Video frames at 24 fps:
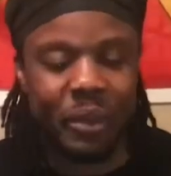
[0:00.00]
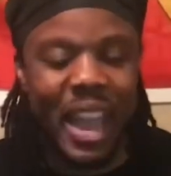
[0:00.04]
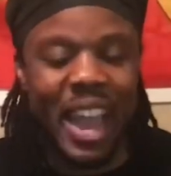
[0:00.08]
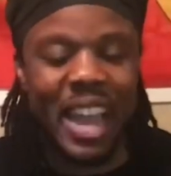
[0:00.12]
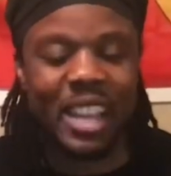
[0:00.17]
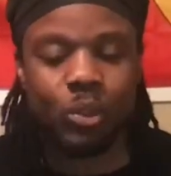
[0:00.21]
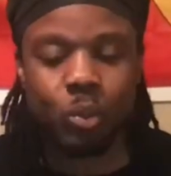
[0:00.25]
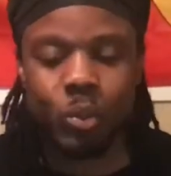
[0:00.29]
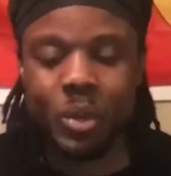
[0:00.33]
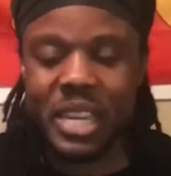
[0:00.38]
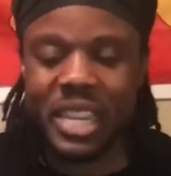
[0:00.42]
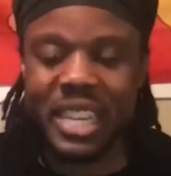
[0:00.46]

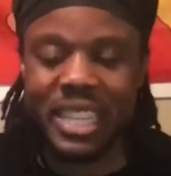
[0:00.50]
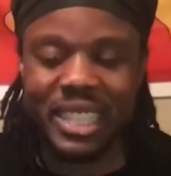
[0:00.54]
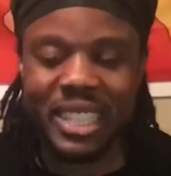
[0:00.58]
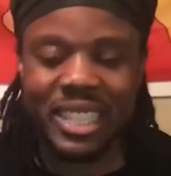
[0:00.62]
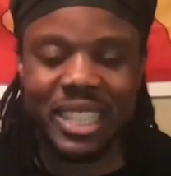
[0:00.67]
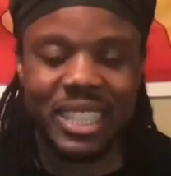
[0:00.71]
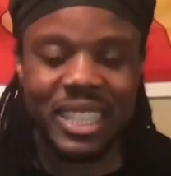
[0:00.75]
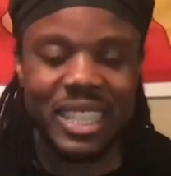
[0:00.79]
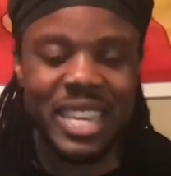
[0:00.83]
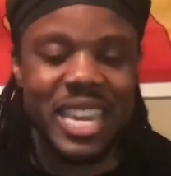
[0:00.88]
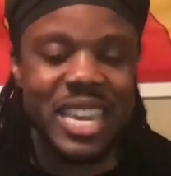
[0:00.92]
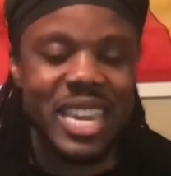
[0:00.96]
as we can
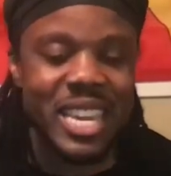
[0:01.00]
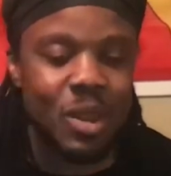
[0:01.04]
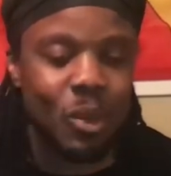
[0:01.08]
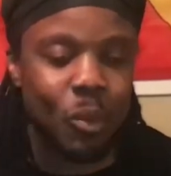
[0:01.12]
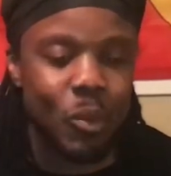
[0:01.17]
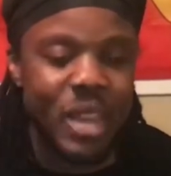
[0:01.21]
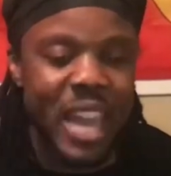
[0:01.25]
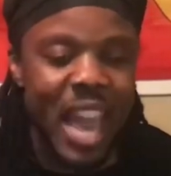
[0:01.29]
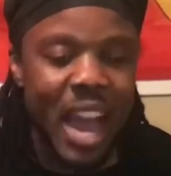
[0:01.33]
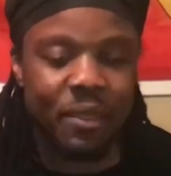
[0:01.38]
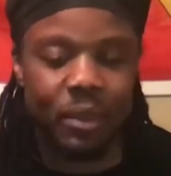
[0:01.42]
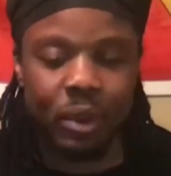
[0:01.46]
see,
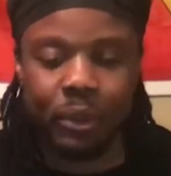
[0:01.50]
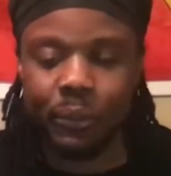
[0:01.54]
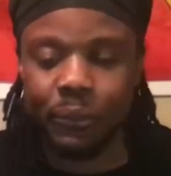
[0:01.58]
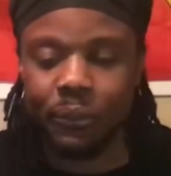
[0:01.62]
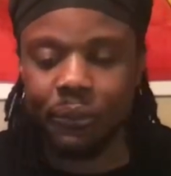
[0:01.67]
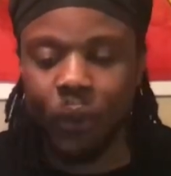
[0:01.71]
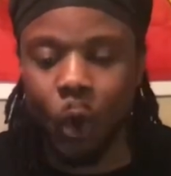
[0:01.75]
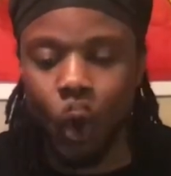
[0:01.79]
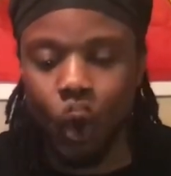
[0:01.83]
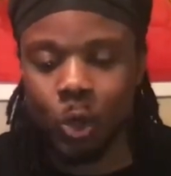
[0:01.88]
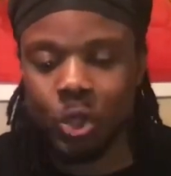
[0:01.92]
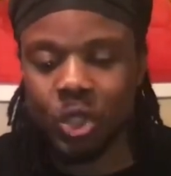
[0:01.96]
we have a
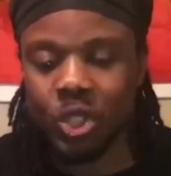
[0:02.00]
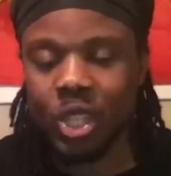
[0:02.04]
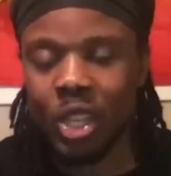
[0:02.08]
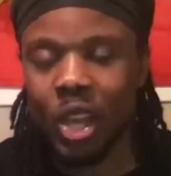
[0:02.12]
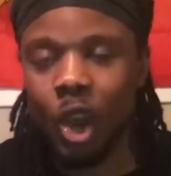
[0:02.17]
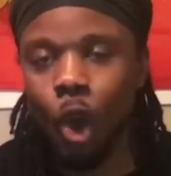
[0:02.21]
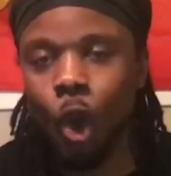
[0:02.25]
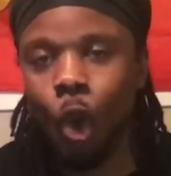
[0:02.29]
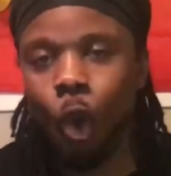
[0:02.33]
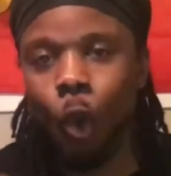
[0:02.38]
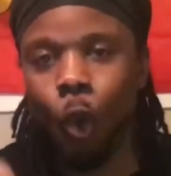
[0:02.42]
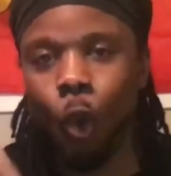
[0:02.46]
volt
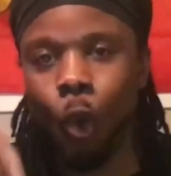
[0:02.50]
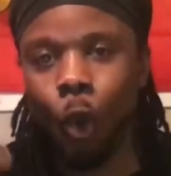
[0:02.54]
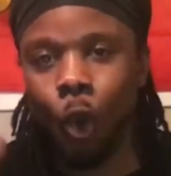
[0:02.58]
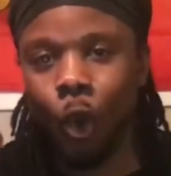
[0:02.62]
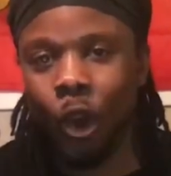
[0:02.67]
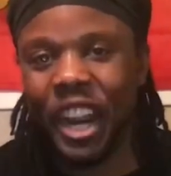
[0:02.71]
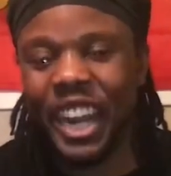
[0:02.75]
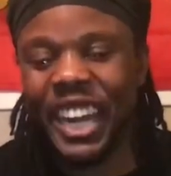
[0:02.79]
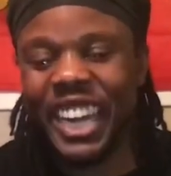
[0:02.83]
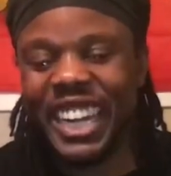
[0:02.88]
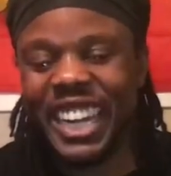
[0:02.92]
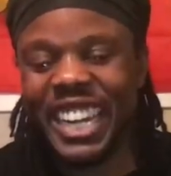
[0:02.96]

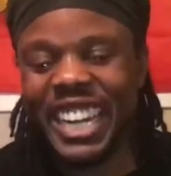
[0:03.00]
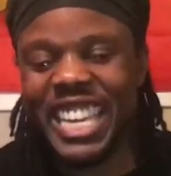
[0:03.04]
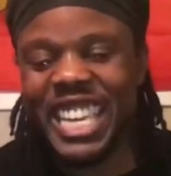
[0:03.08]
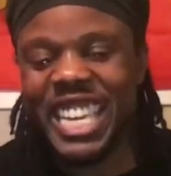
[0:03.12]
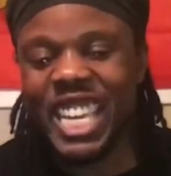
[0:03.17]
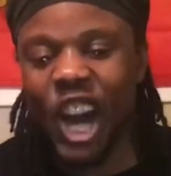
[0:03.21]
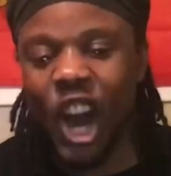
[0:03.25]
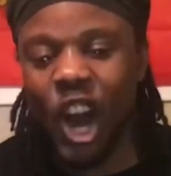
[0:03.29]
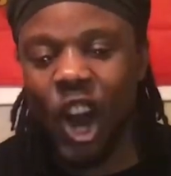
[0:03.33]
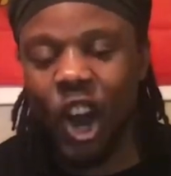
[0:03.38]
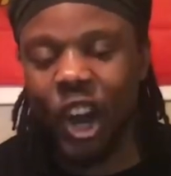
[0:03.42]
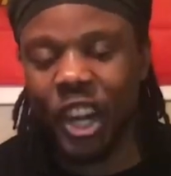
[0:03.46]
or
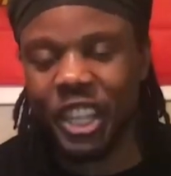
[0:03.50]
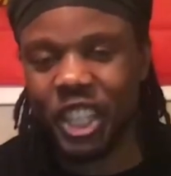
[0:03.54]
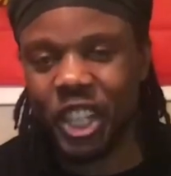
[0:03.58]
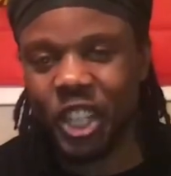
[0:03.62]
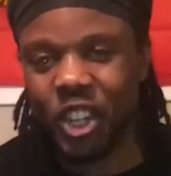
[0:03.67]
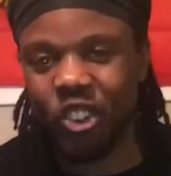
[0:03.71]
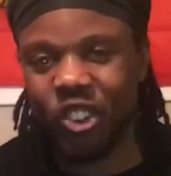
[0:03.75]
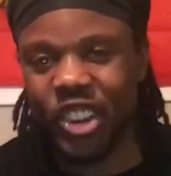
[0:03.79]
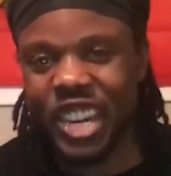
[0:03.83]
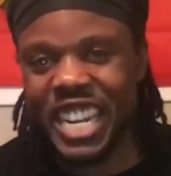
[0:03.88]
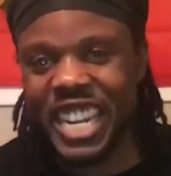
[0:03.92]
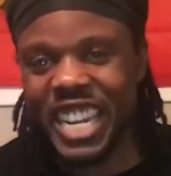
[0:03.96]
neon
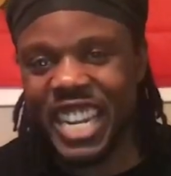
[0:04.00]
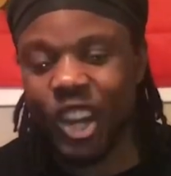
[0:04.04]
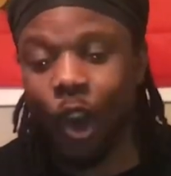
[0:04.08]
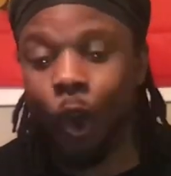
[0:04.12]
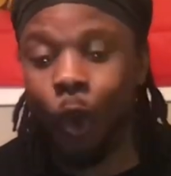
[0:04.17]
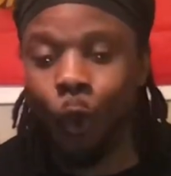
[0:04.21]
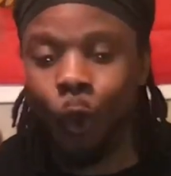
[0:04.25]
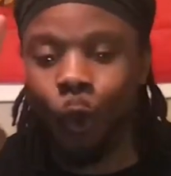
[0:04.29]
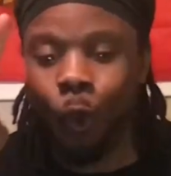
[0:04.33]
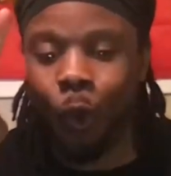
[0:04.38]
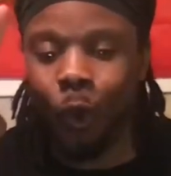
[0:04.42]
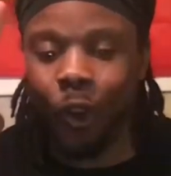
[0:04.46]
green
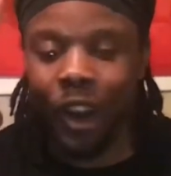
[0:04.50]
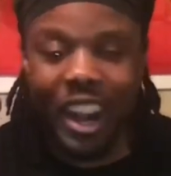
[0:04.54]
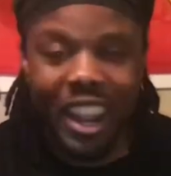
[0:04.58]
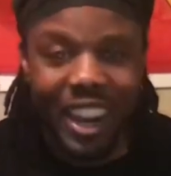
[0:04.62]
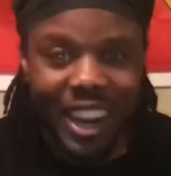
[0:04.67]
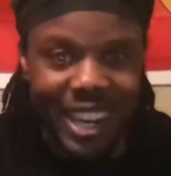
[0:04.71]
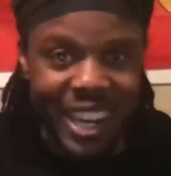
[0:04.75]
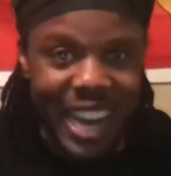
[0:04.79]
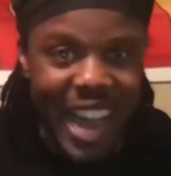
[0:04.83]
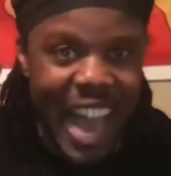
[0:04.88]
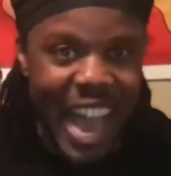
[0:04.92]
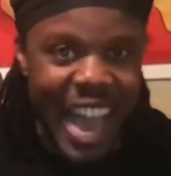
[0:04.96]
or
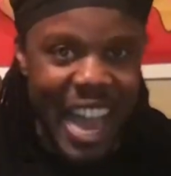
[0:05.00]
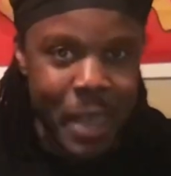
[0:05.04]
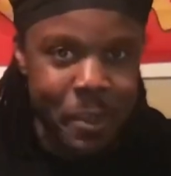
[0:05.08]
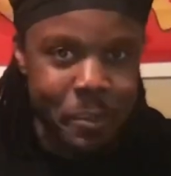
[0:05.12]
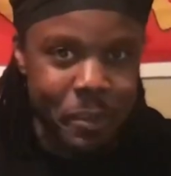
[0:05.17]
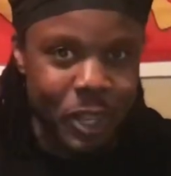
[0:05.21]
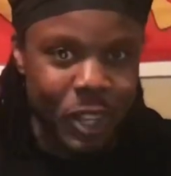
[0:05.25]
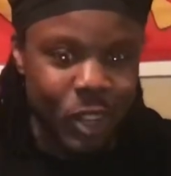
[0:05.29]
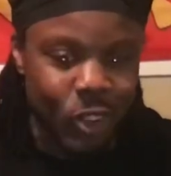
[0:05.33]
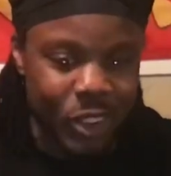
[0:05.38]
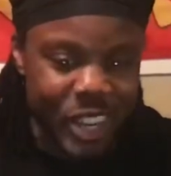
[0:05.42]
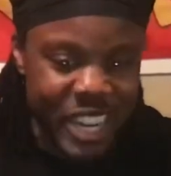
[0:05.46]

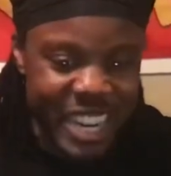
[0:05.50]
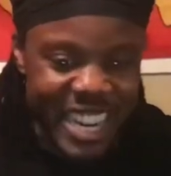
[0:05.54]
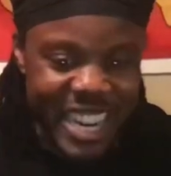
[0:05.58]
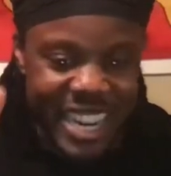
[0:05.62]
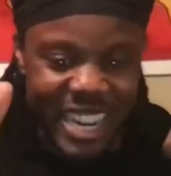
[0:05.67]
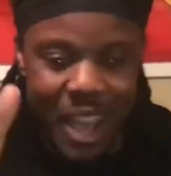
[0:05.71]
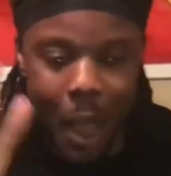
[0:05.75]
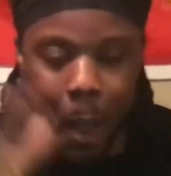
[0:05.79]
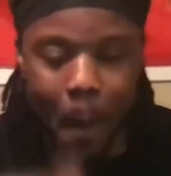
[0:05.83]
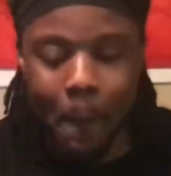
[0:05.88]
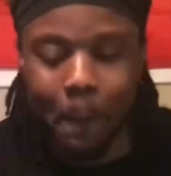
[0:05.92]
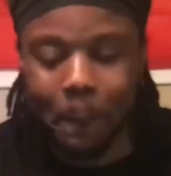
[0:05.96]
lime
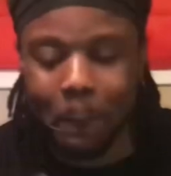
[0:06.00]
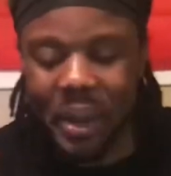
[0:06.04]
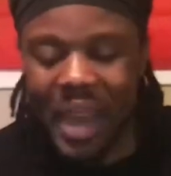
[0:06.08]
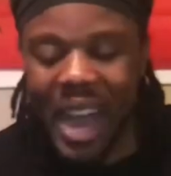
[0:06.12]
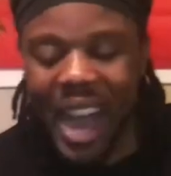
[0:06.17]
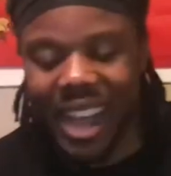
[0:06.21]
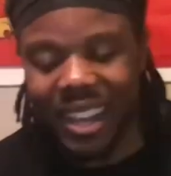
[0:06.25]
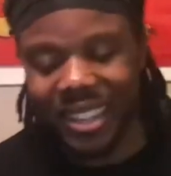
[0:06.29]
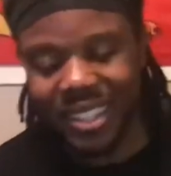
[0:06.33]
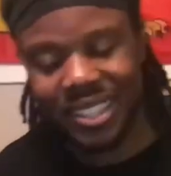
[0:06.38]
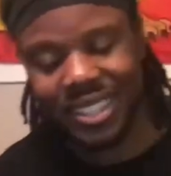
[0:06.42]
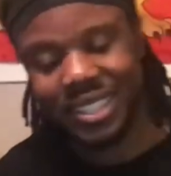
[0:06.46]
green
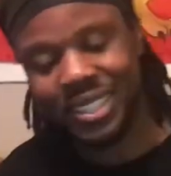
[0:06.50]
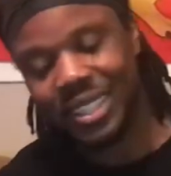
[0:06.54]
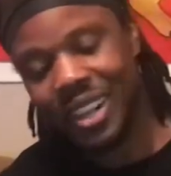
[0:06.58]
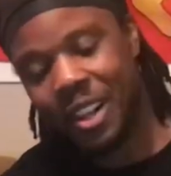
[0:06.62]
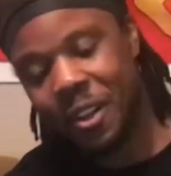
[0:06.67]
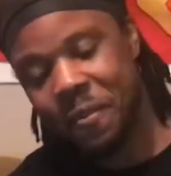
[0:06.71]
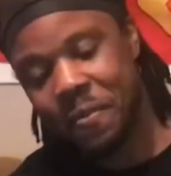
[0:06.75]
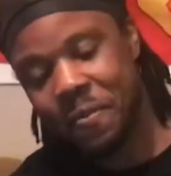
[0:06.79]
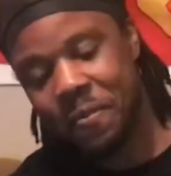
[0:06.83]
box.